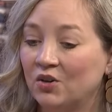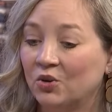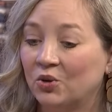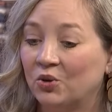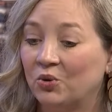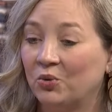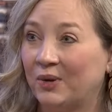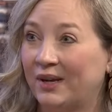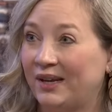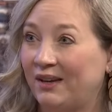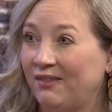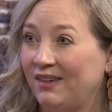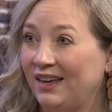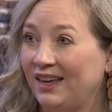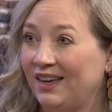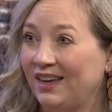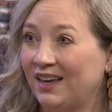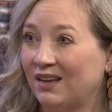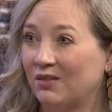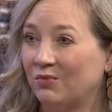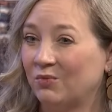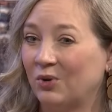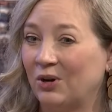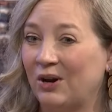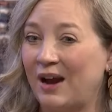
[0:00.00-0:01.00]
grieving
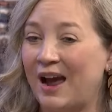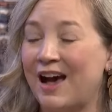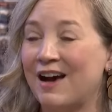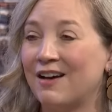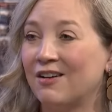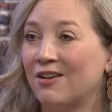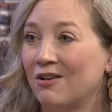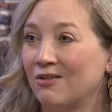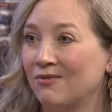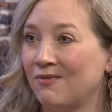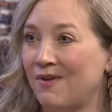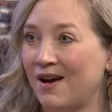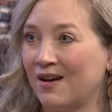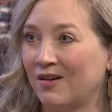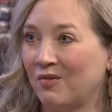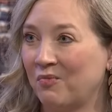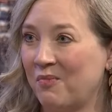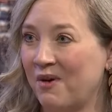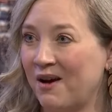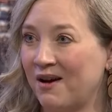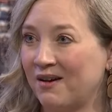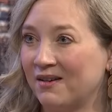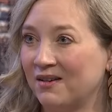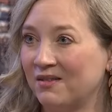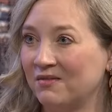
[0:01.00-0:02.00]
and we're at our rock
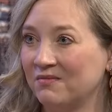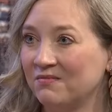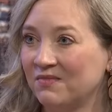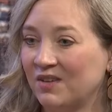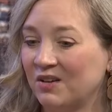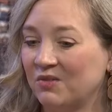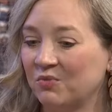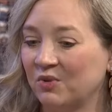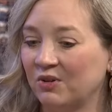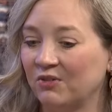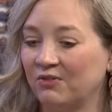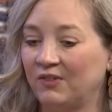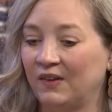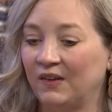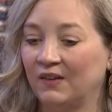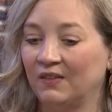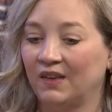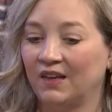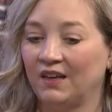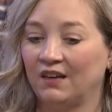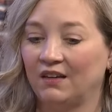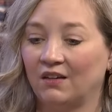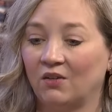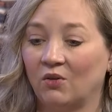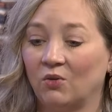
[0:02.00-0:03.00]
bottom and we're
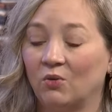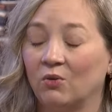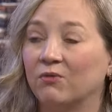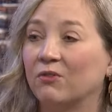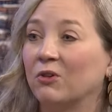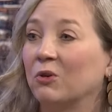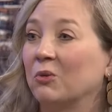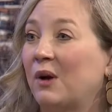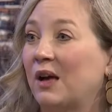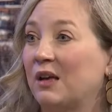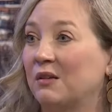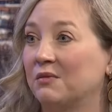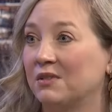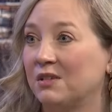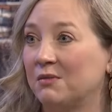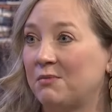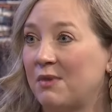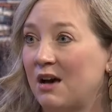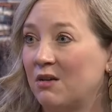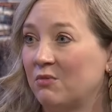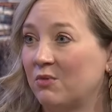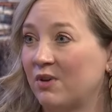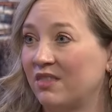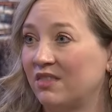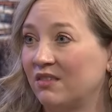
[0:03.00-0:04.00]
feeling overwhelmed
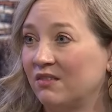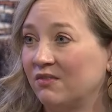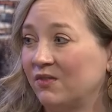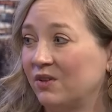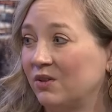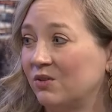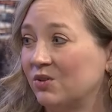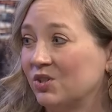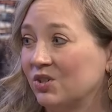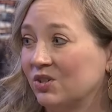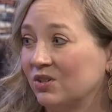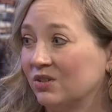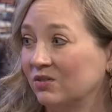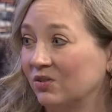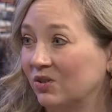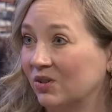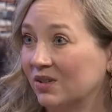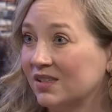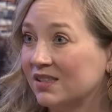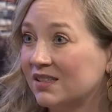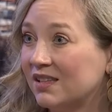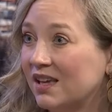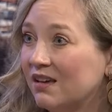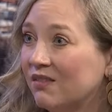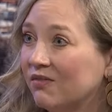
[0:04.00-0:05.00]
about what the future
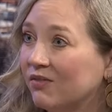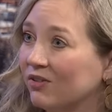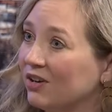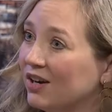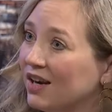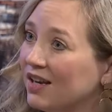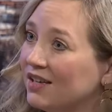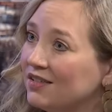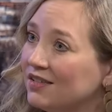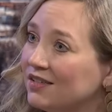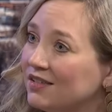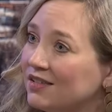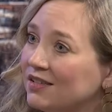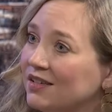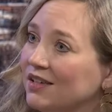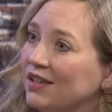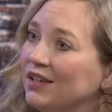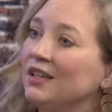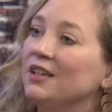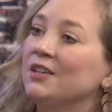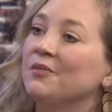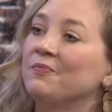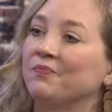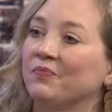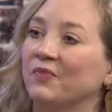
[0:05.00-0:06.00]
looks like for us,
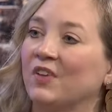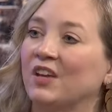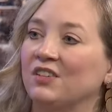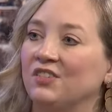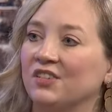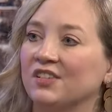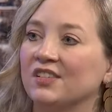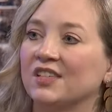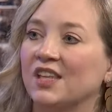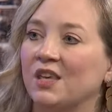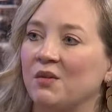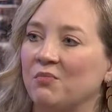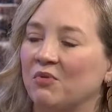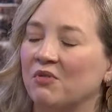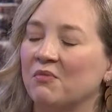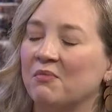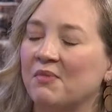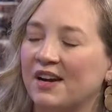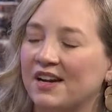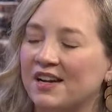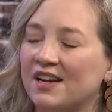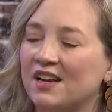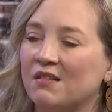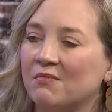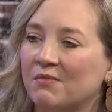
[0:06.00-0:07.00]
I just keep
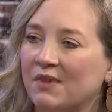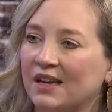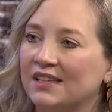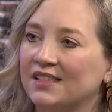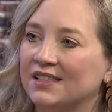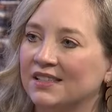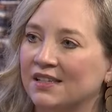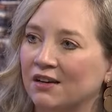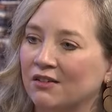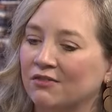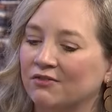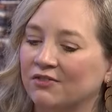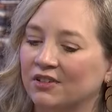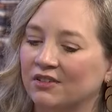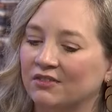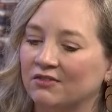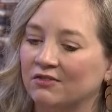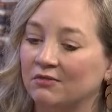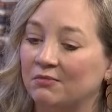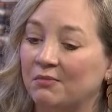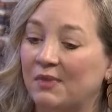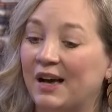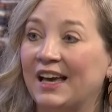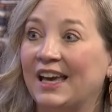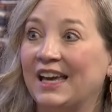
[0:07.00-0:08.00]
reminding myself
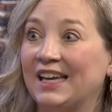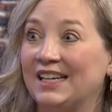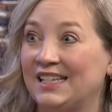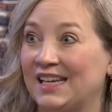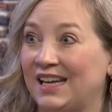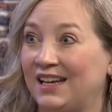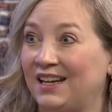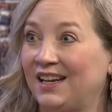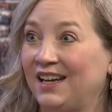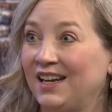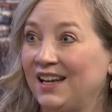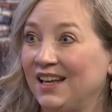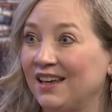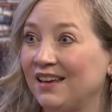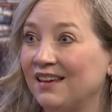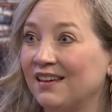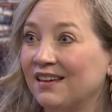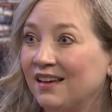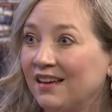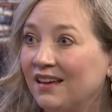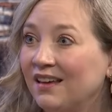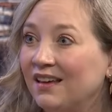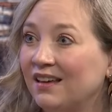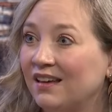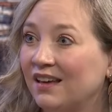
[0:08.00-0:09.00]
of my identity
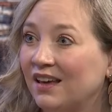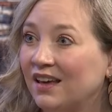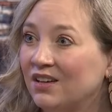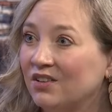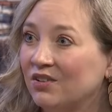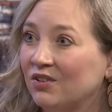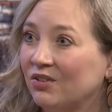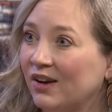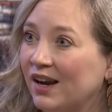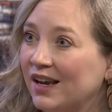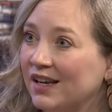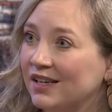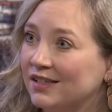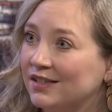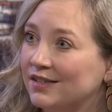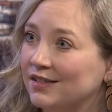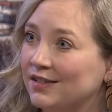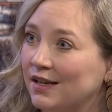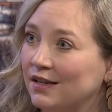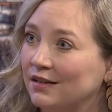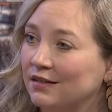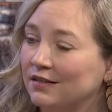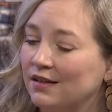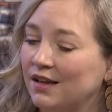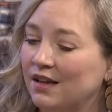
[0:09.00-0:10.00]
in Christ
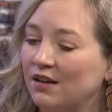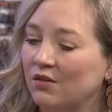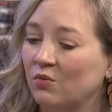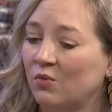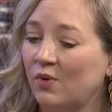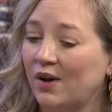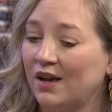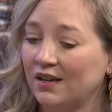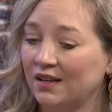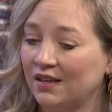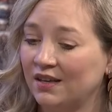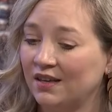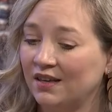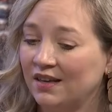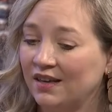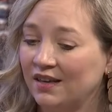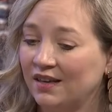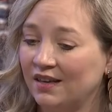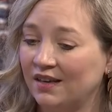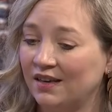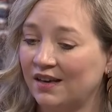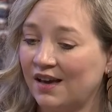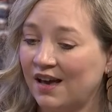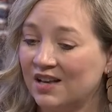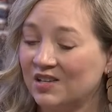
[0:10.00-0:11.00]
and what
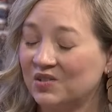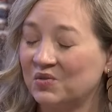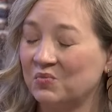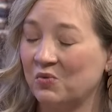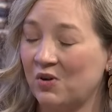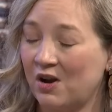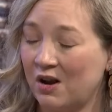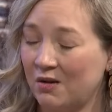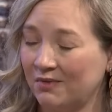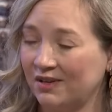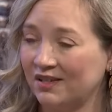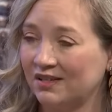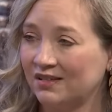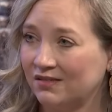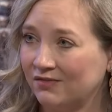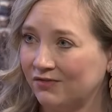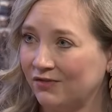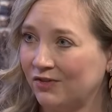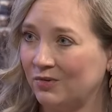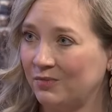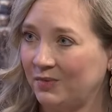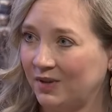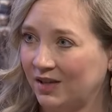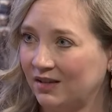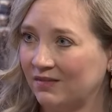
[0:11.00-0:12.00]
he has promised
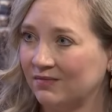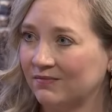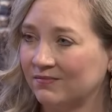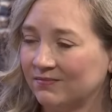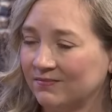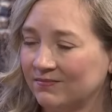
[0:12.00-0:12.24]
for me.